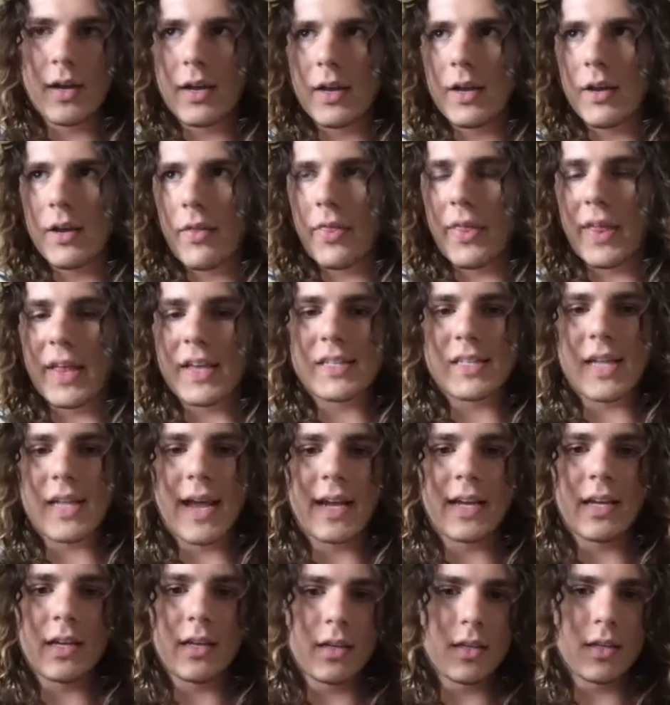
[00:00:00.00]
things
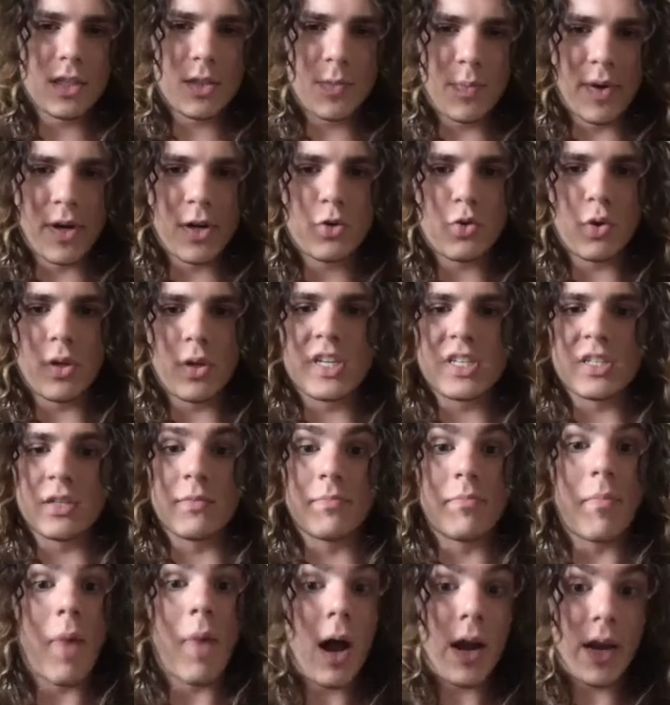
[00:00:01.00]
like spiritualism,
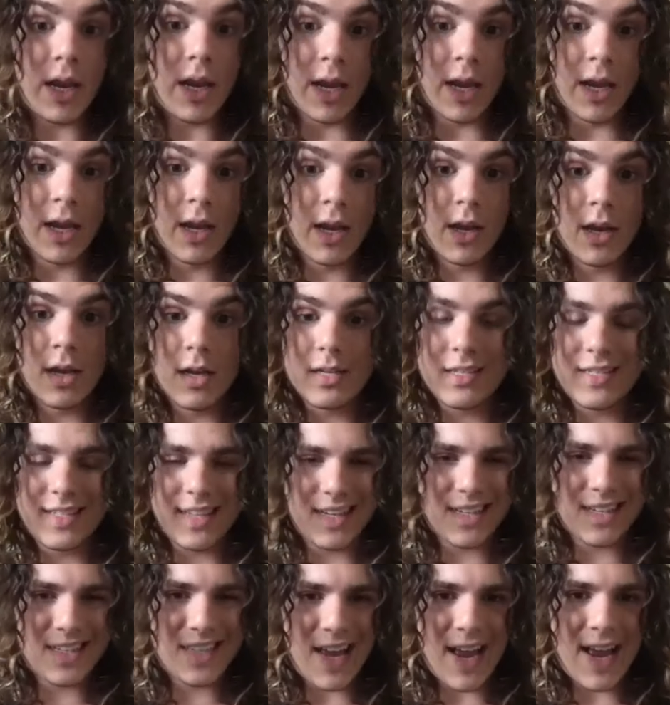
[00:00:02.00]
money,
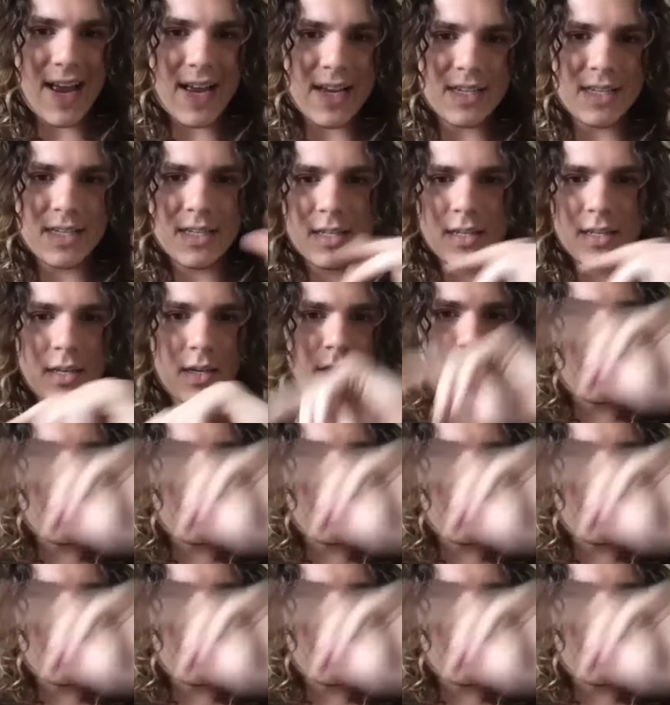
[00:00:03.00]
success,